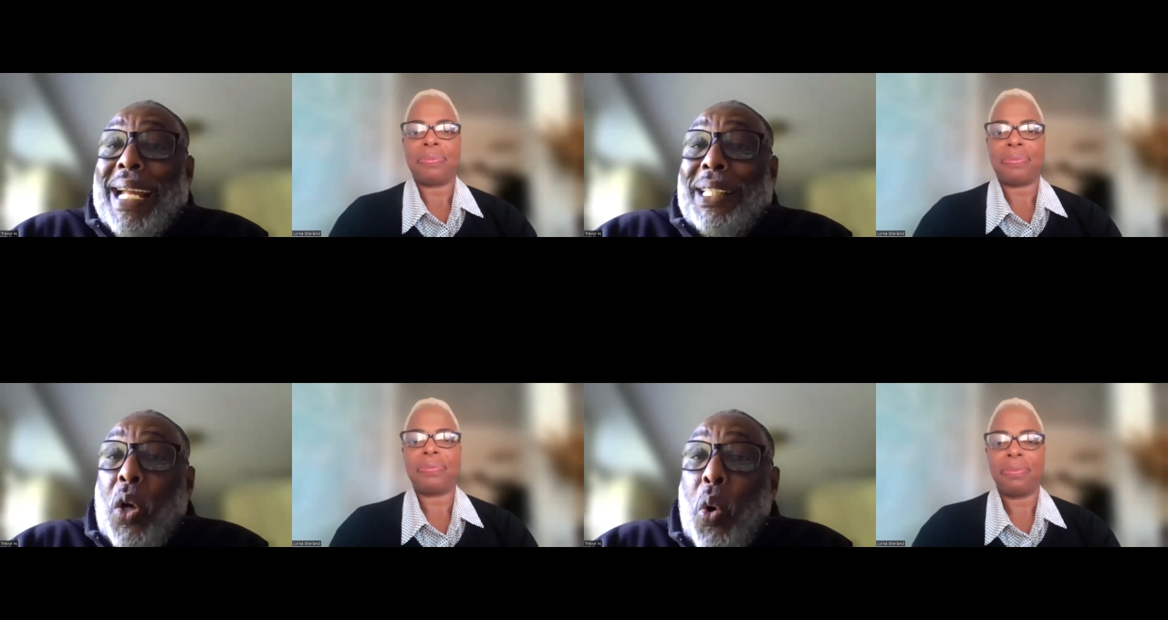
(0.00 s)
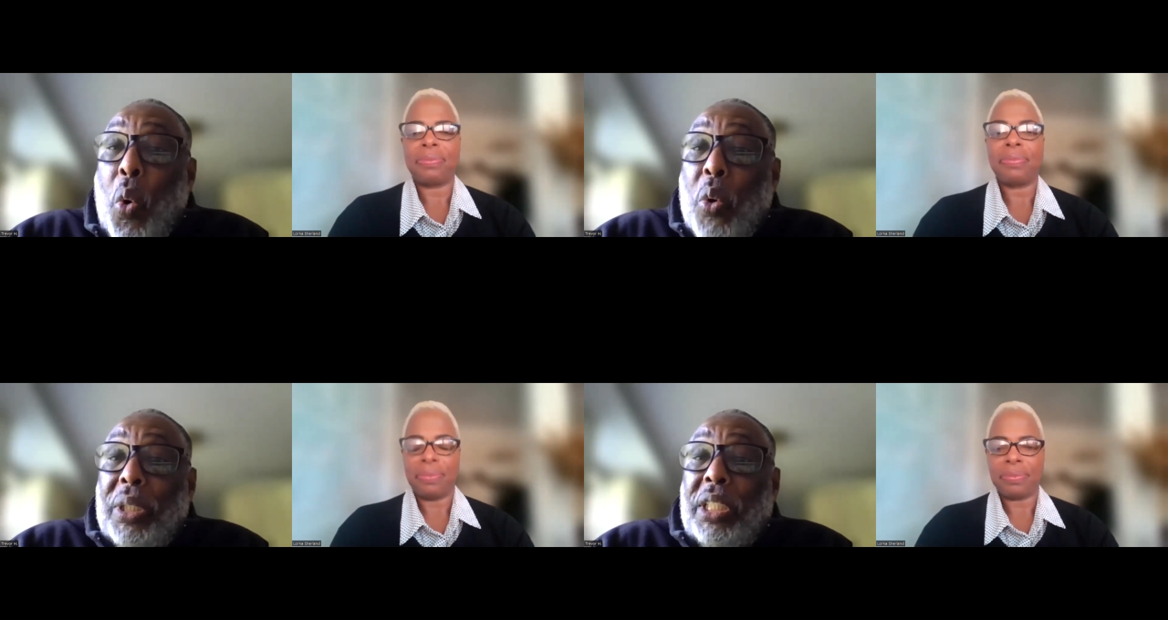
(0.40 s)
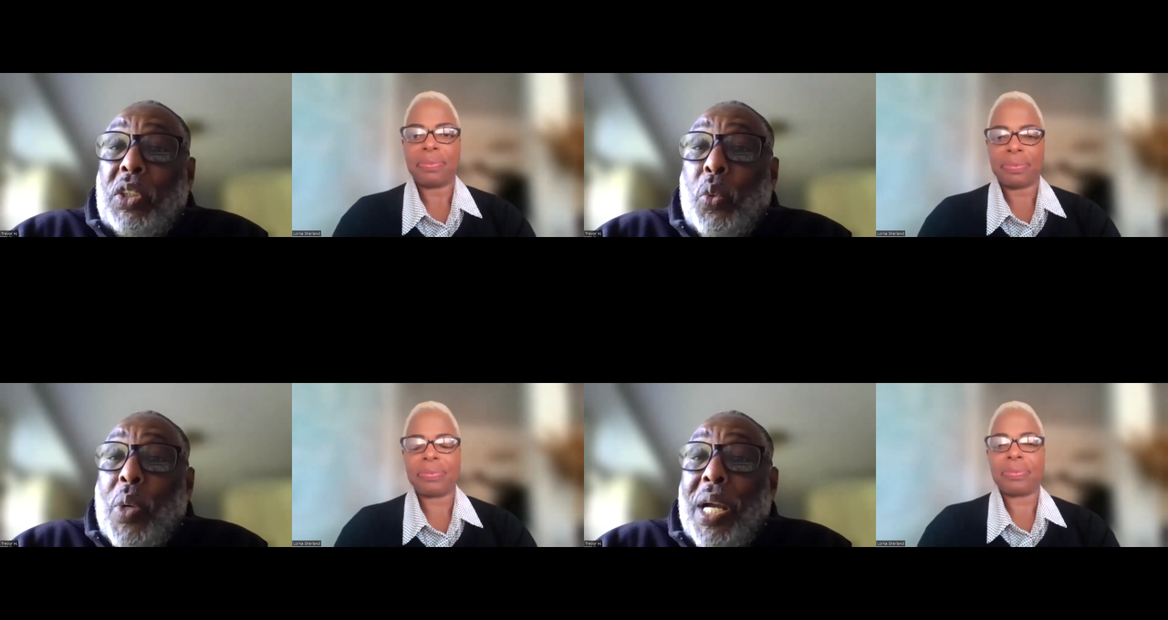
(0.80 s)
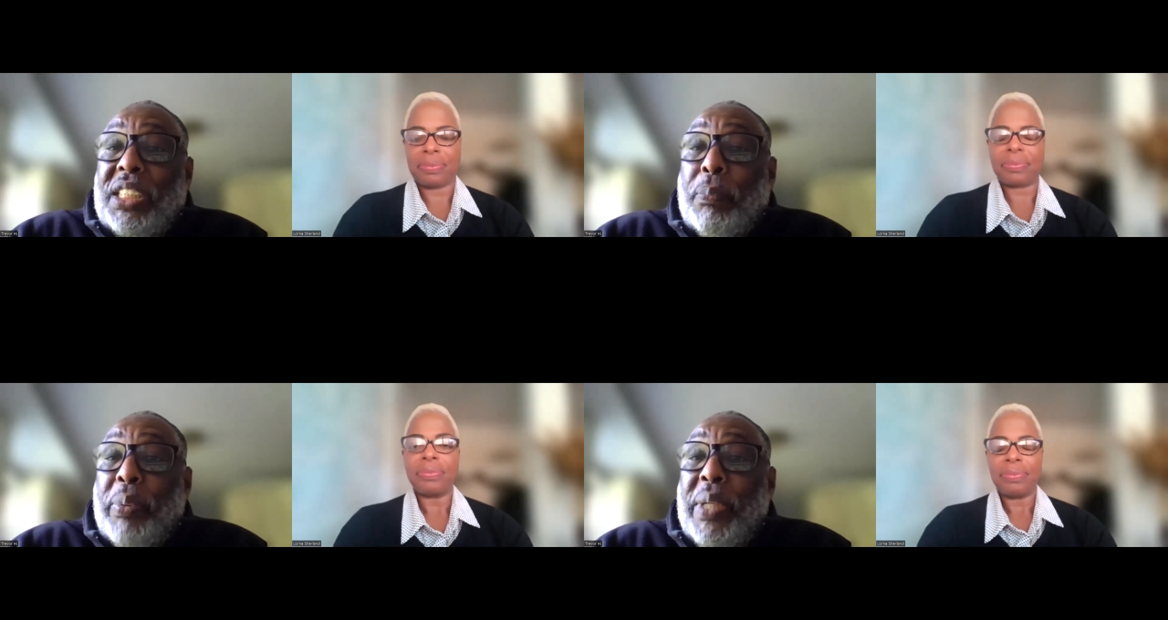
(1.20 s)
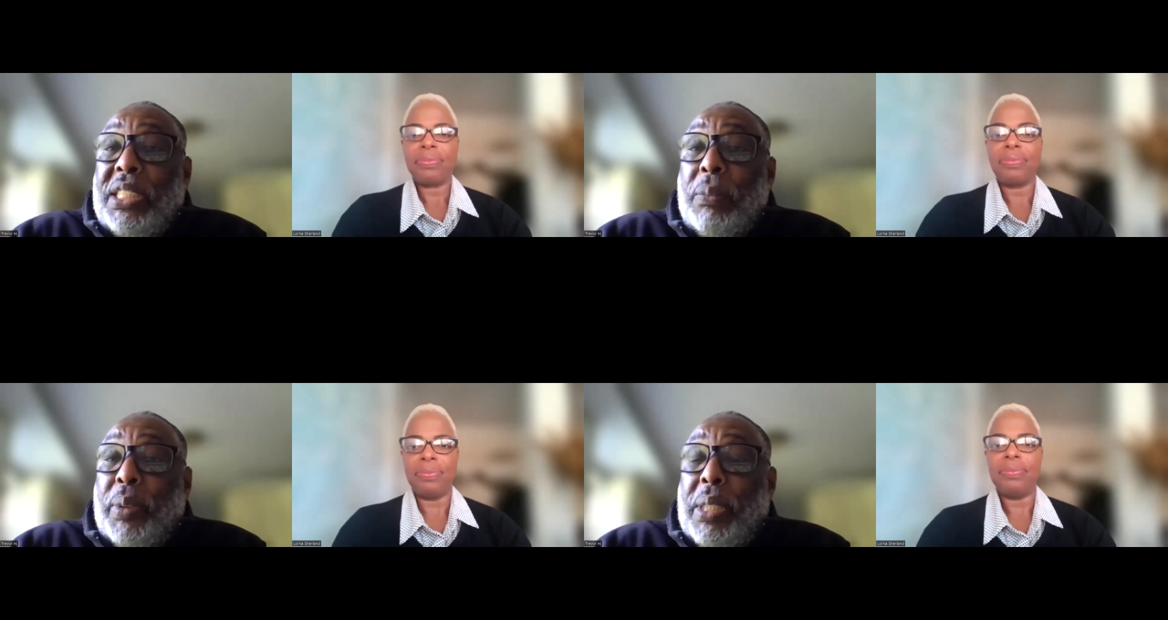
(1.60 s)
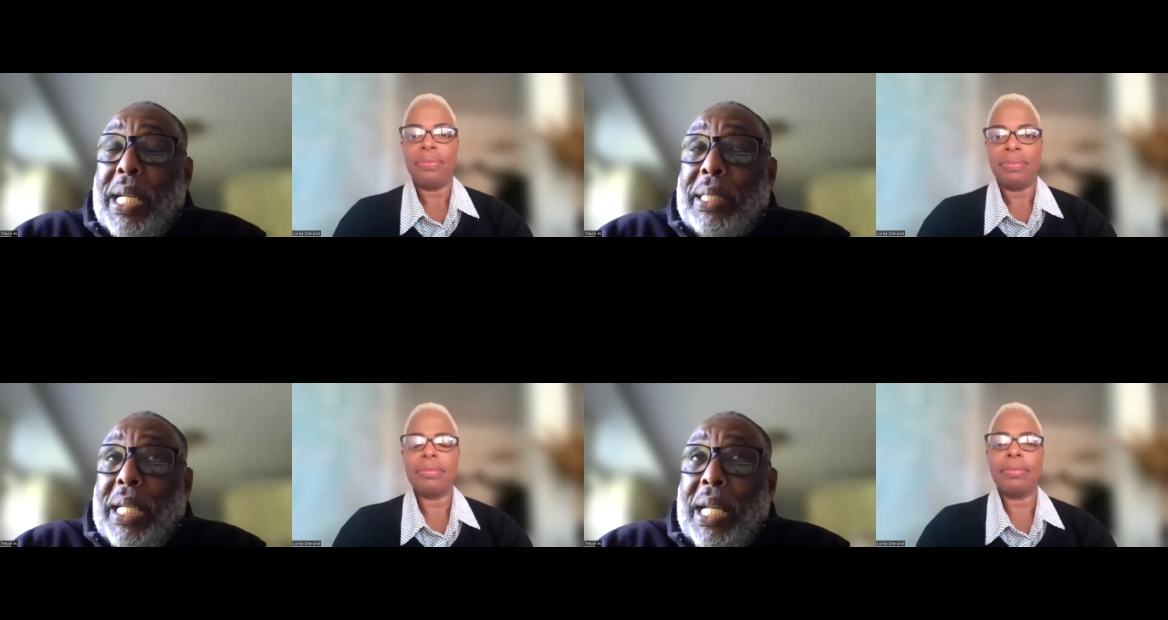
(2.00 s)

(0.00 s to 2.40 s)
Speaker 1: and only towards the principal. And